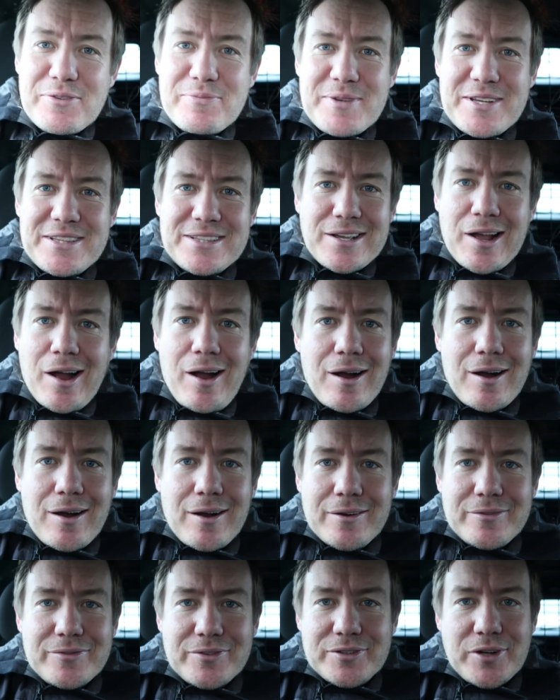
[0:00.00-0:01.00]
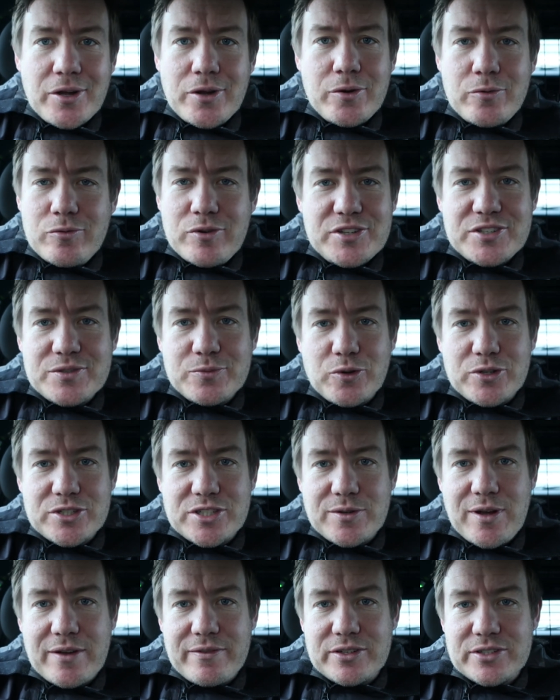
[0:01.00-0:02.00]
with me in the car for no reason
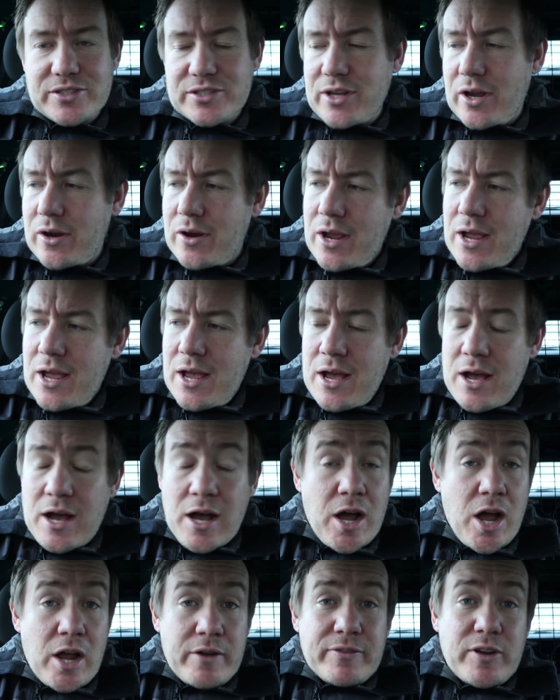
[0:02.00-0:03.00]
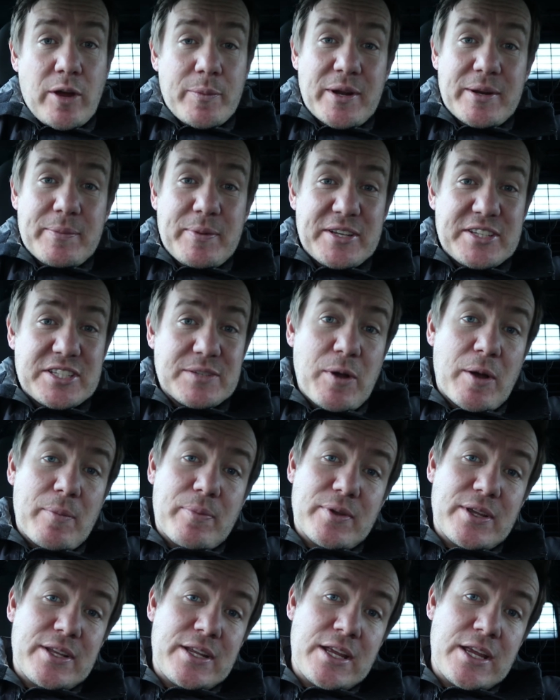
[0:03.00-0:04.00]
whatsoever. So hopefully I'll be able to pick some
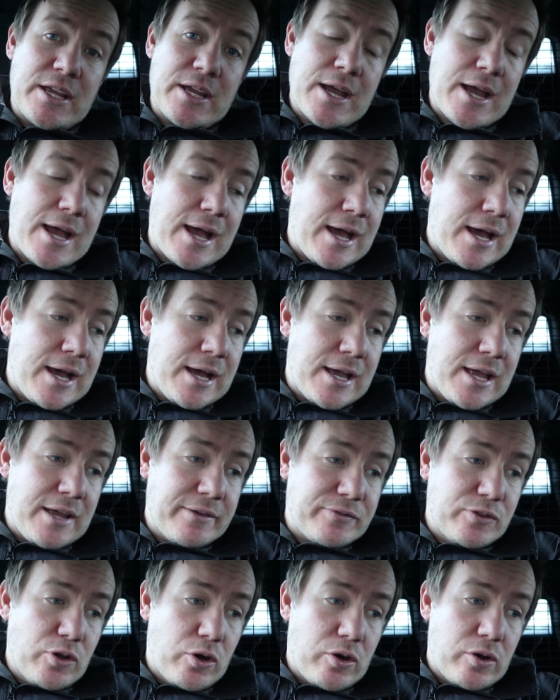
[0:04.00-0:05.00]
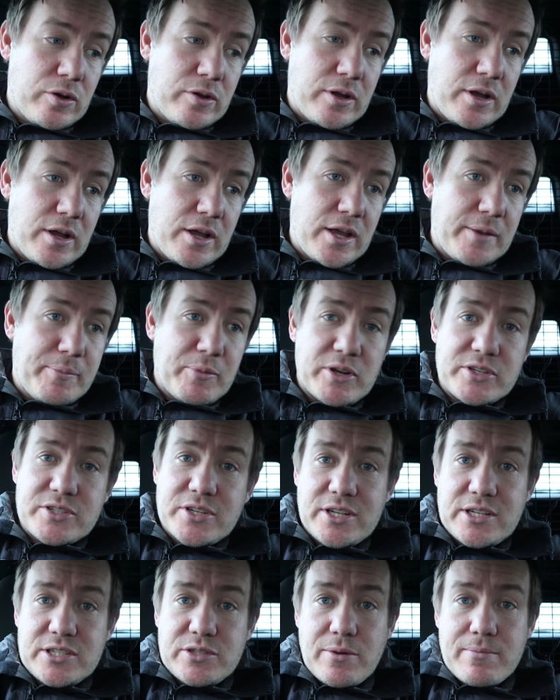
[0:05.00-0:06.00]
up in here. If not, it might
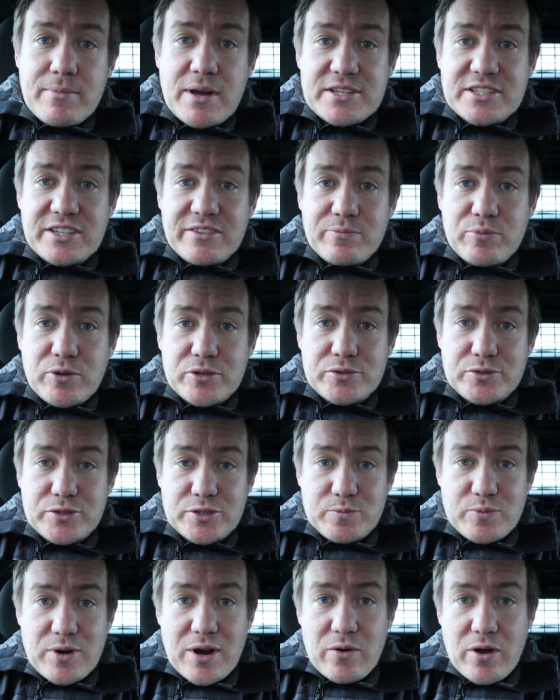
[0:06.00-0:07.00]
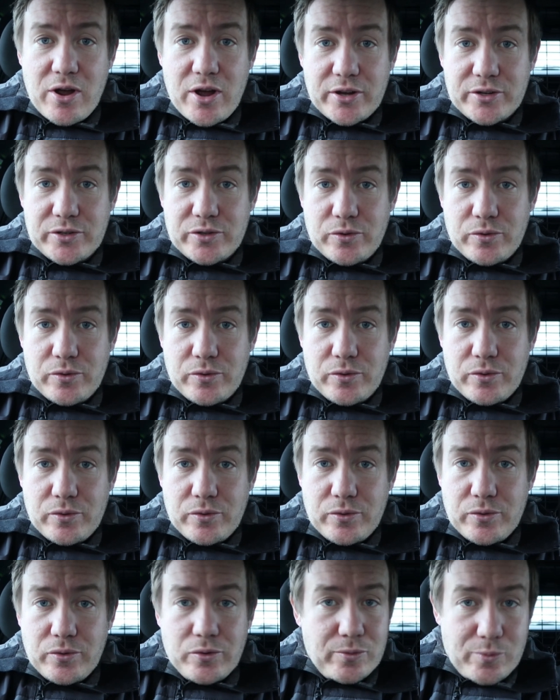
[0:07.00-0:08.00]
turn into a massive Brussels sprout hunt
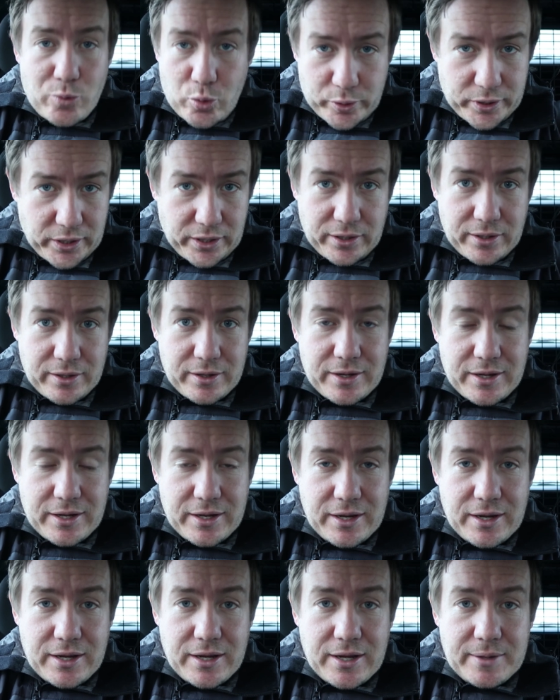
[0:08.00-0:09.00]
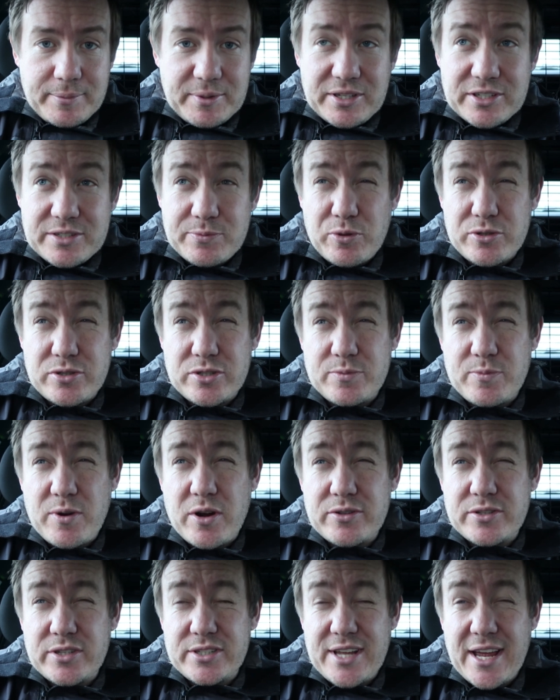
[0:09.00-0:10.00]
all morning, because Brussels
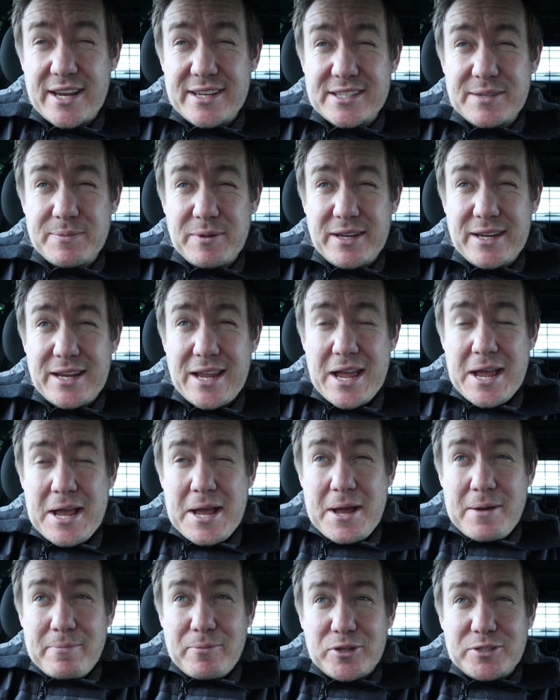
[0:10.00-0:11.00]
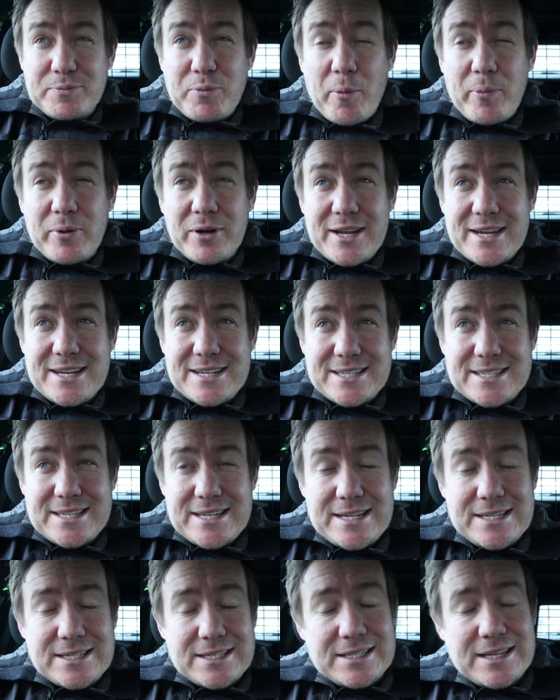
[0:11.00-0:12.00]
sprouts tend to be most popular in
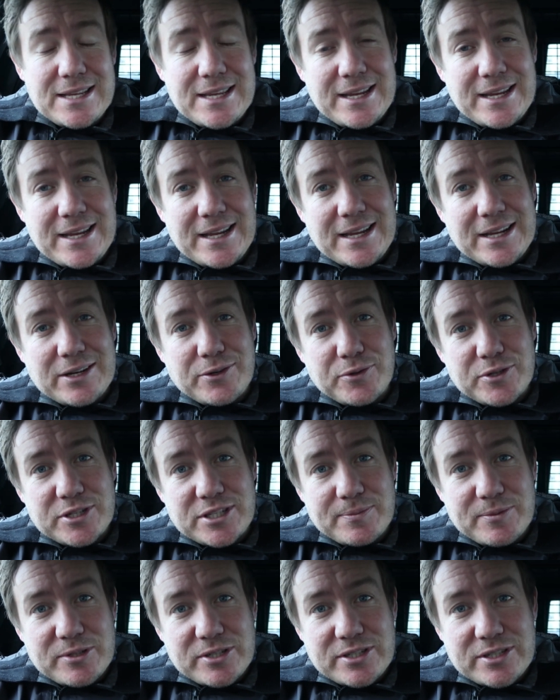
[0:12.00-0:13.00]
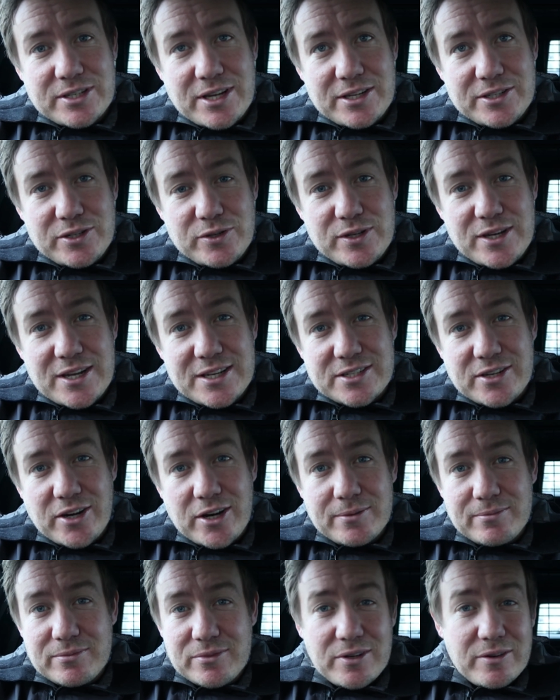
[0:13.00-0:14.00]
season at Christmas and New Year
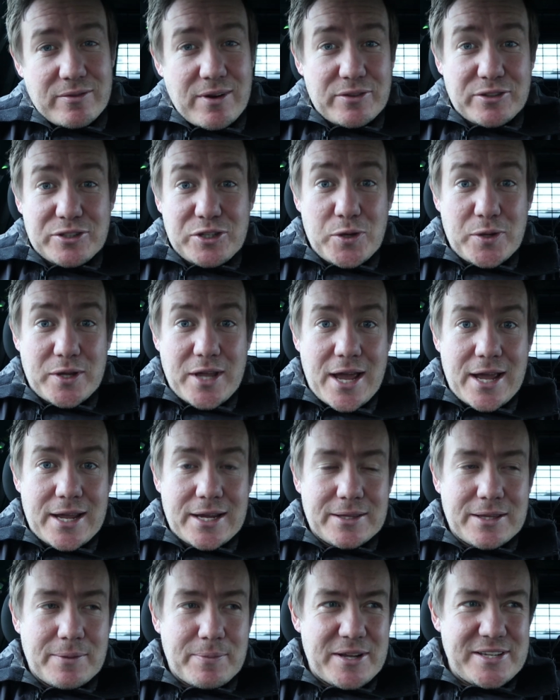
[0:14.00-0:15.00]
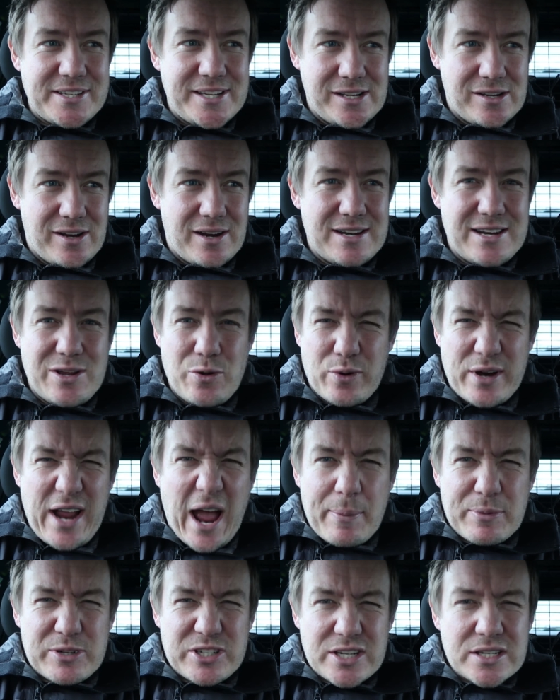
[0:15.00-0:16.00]
time around the UK. They're basically like little
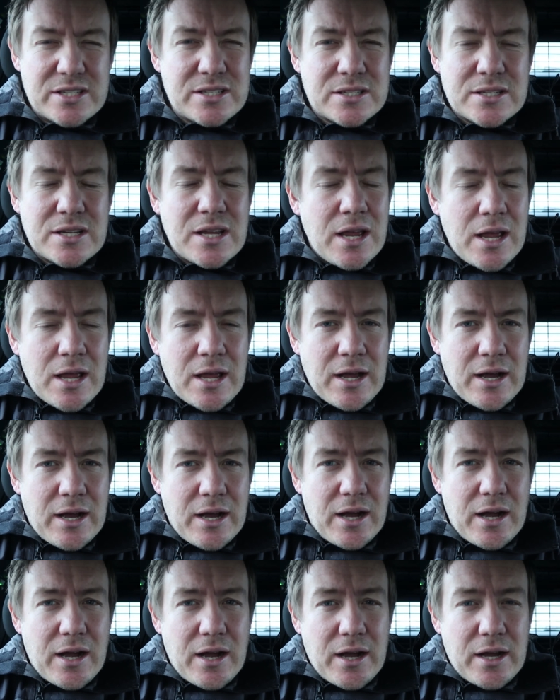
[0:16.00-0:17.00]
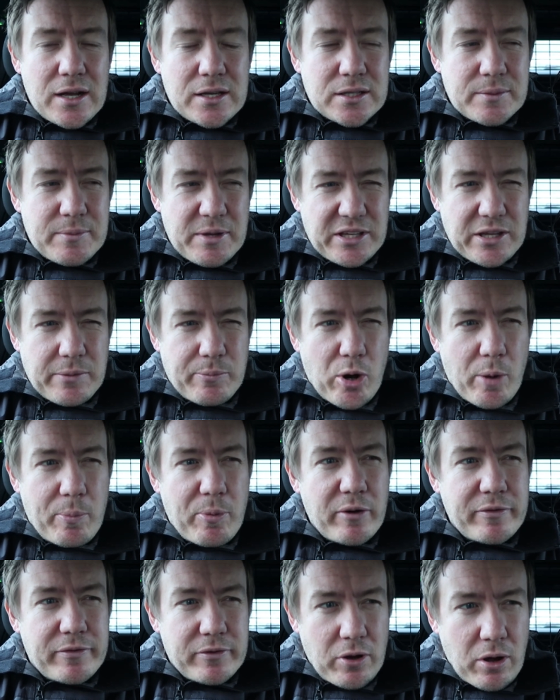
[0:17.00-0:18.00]
cabbages that make you
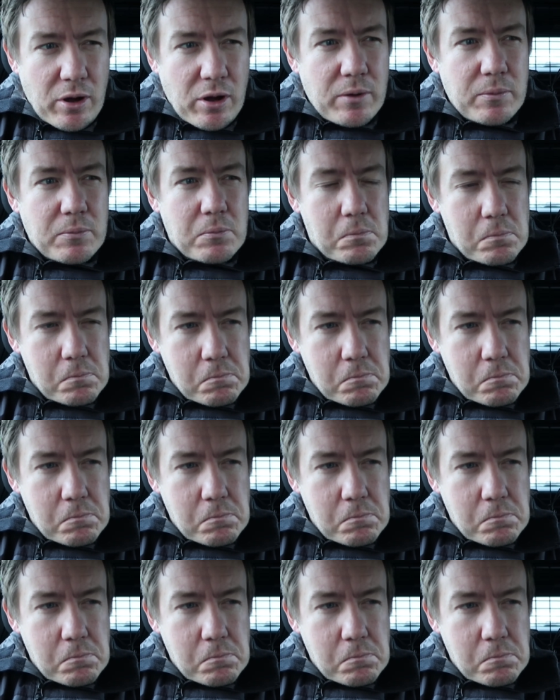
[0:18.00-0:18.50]
pop off a lot.